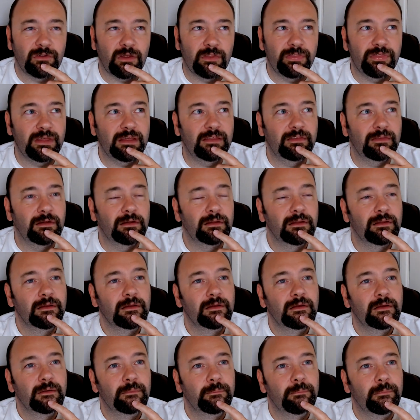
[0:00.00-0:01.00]
I think that
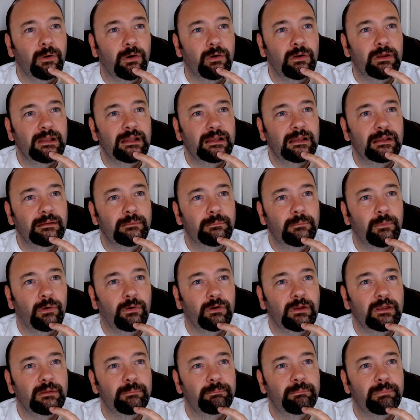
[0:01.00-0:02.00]
my